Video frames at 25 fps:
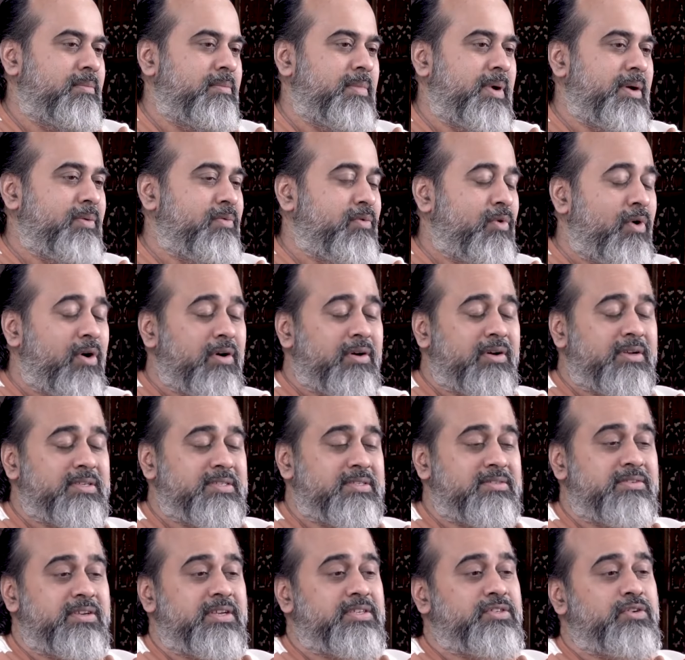By what
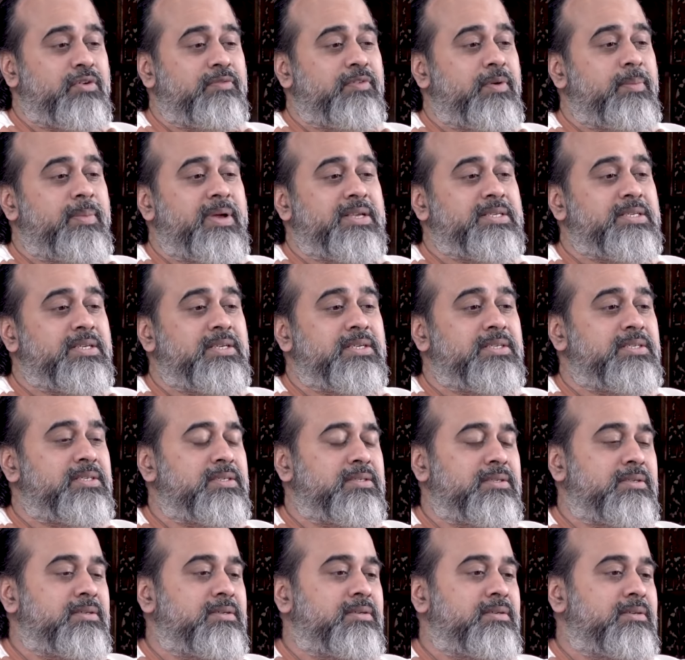stretch of
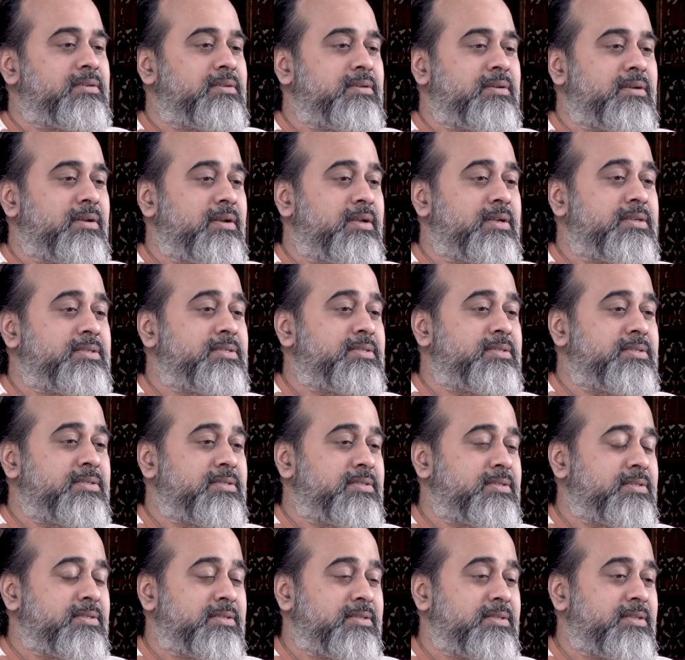imagination
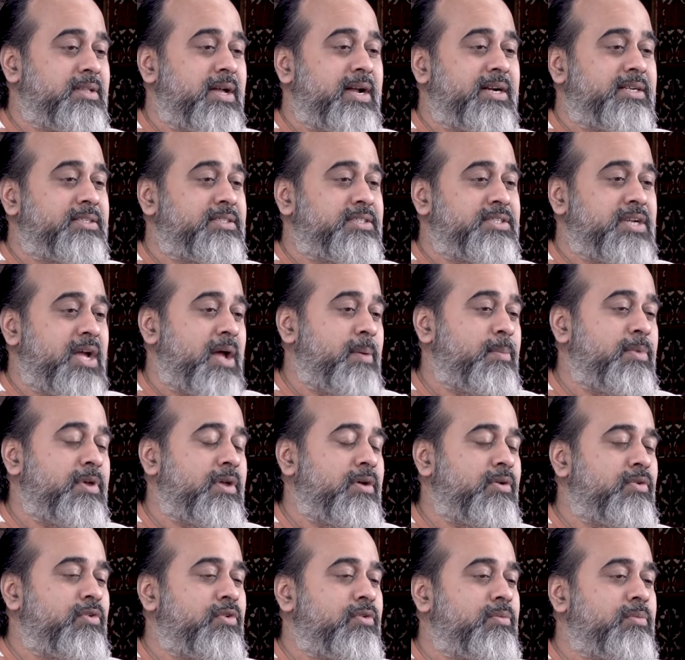is that
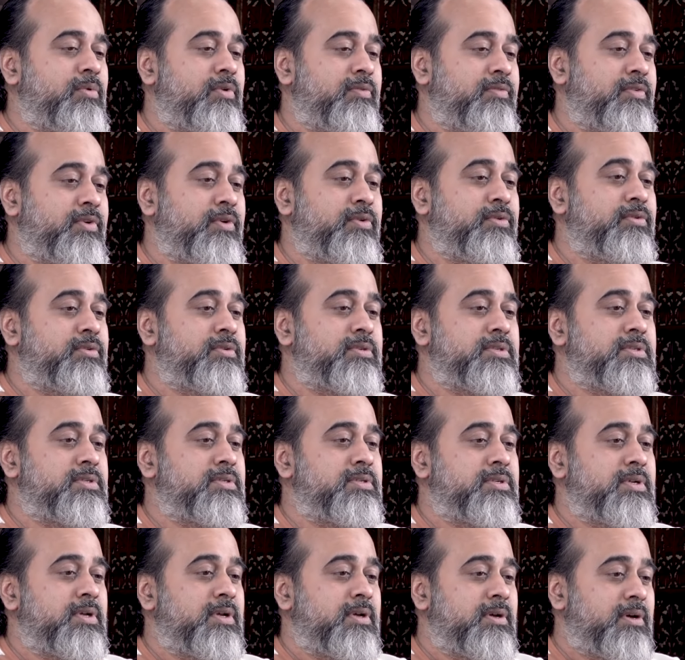shabby home of
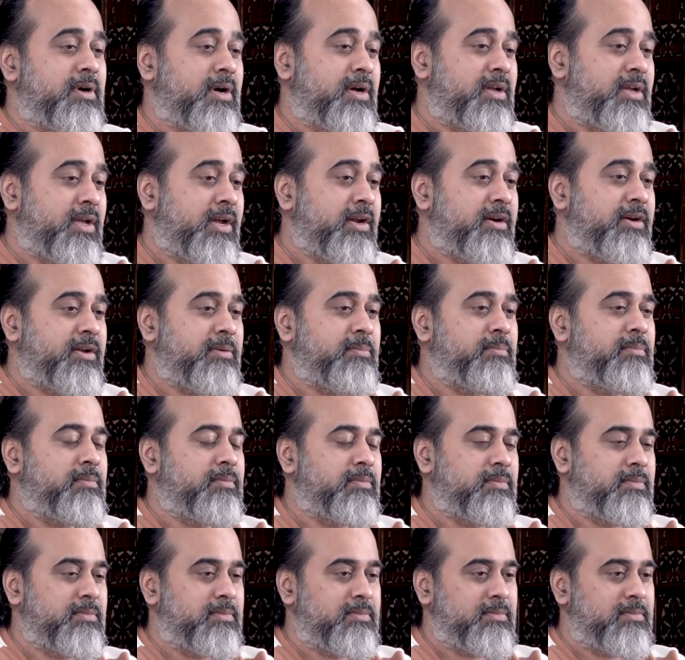yours a kingdom?